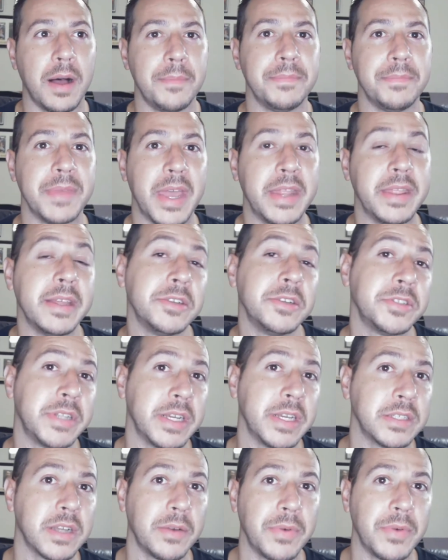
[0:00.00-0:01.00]
Um, and there's
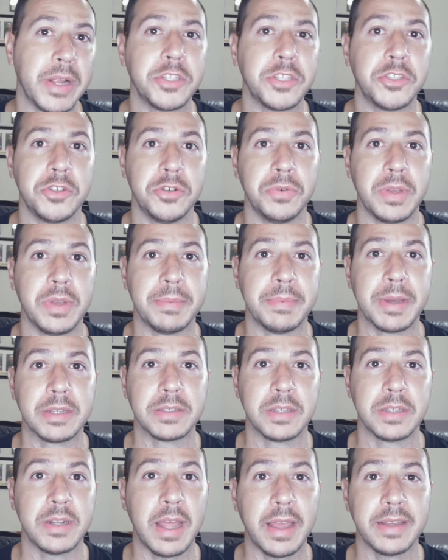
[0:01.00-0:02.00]
days I write two
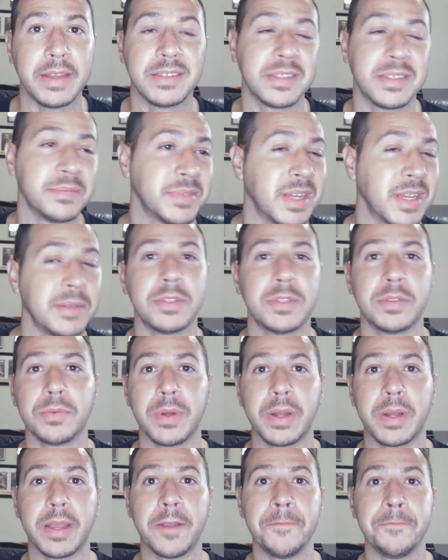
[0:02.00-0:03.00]
emails a day, sometimes
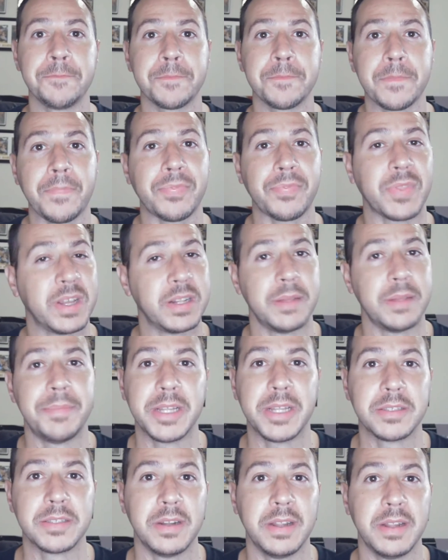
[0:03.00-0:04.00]
three. It
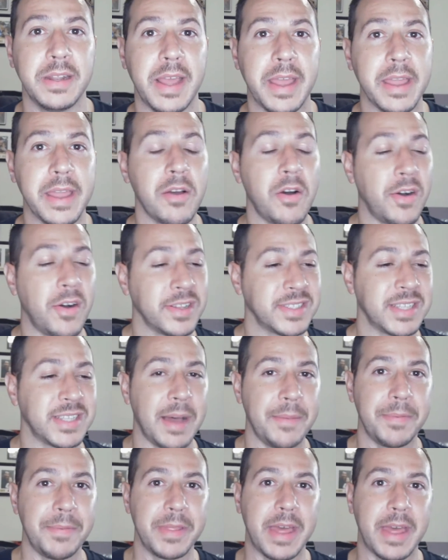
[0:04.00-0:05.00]
depends on the day. On
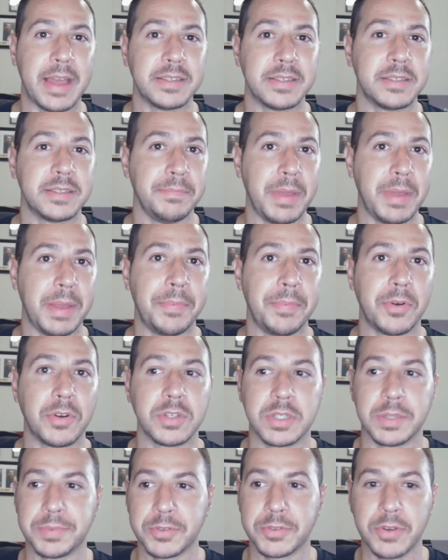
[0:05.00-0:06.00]
top of that, some people
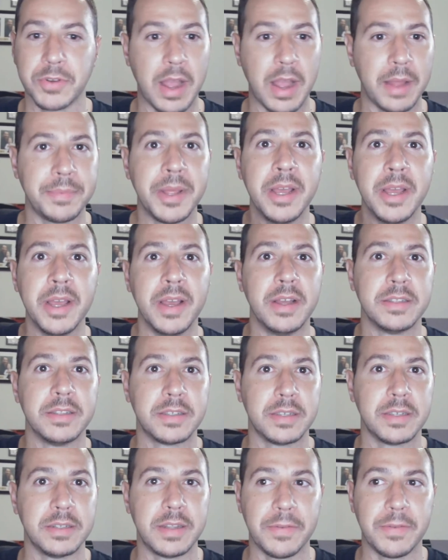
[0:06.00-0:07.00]
are subscribed
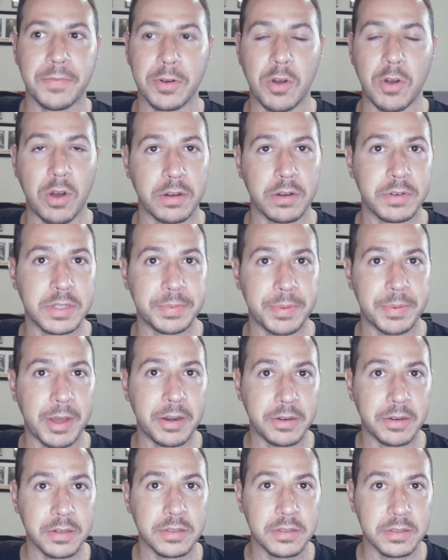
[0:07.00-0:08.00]
to different
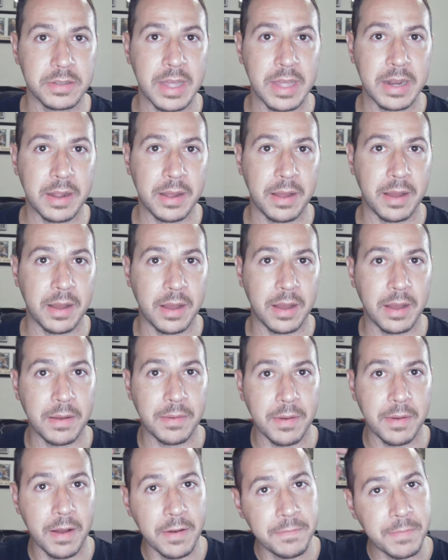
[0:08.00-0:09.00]
autoresponders that I,
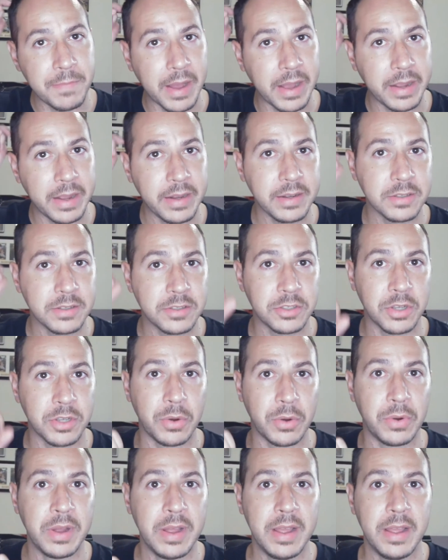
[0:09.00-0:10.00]
uh, of mine.
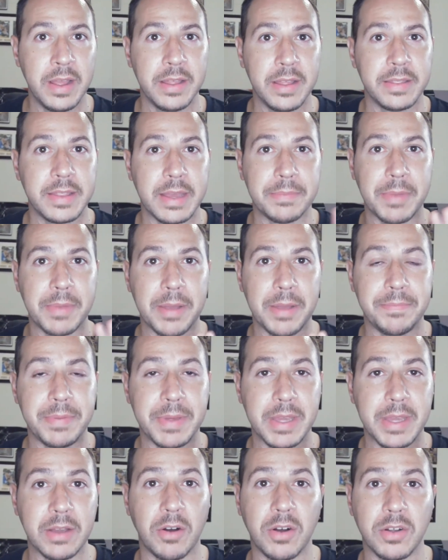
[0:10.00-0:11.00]
So they
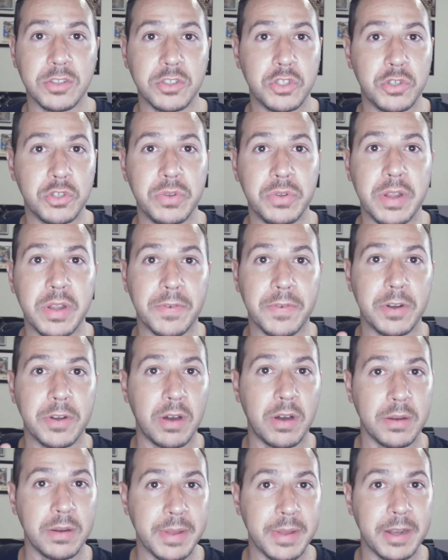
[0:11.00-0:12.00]
might be on two
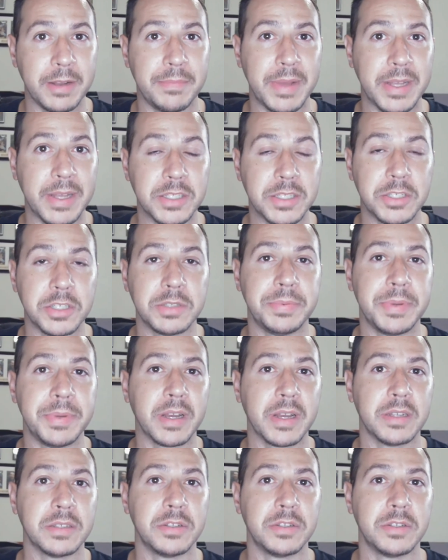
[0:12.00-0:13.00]
different automated messages
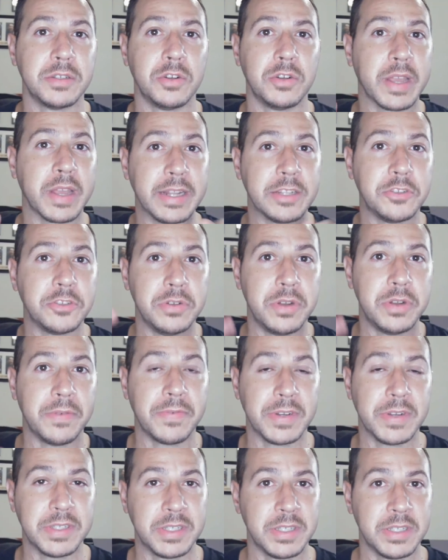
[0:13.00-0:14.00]
because they're looking at two
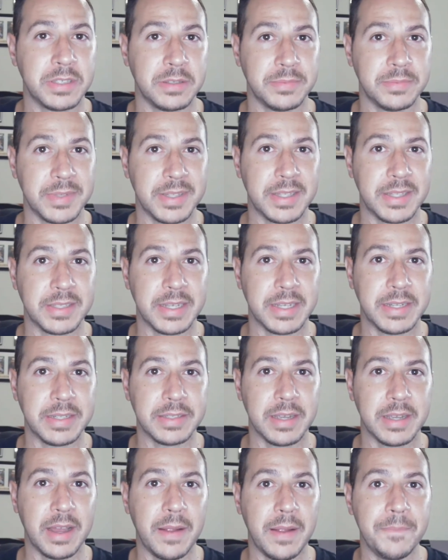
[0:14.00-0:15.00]
different systems at the
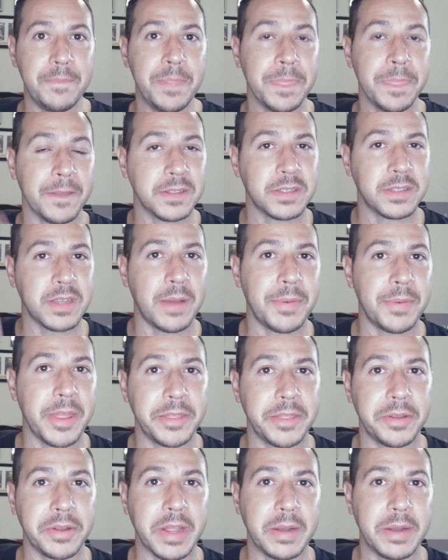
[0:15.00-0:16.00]
same time. On top
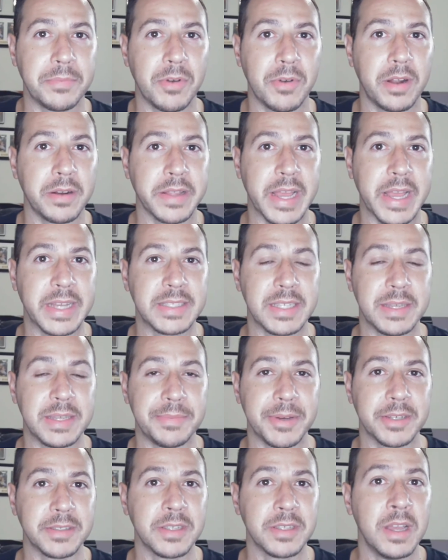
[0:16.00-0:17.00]
of that, they're getting broadcast
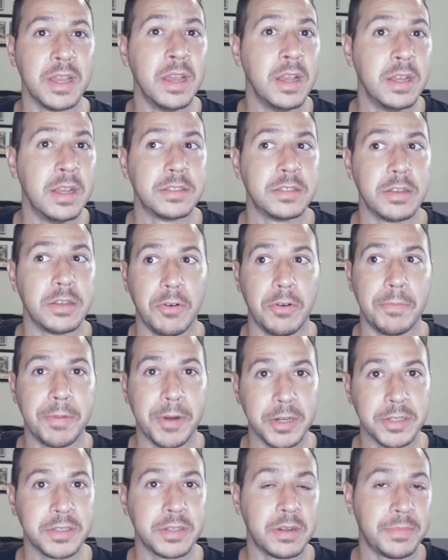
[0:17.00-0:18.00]
emails. So a
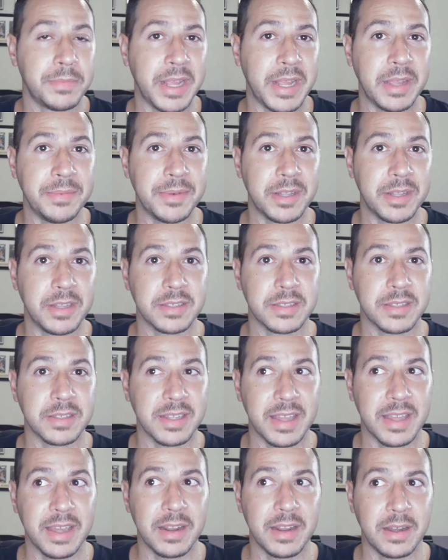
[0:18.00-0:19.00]
person on my email list
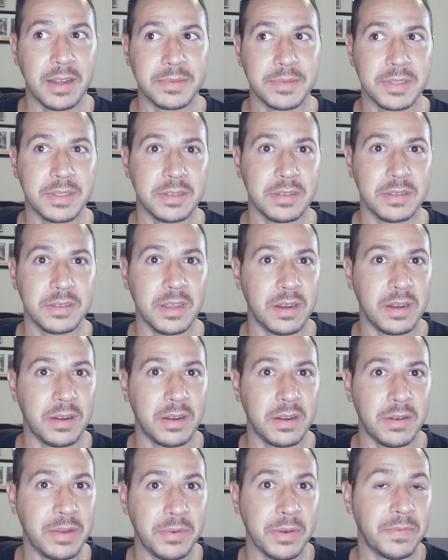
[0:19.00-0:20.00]
can get up to, you
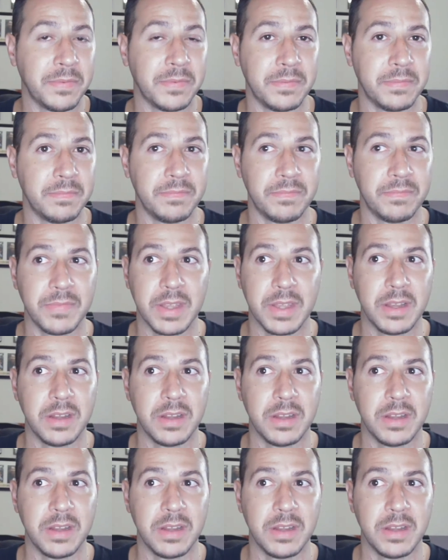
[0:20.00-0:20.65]
know, anywhere from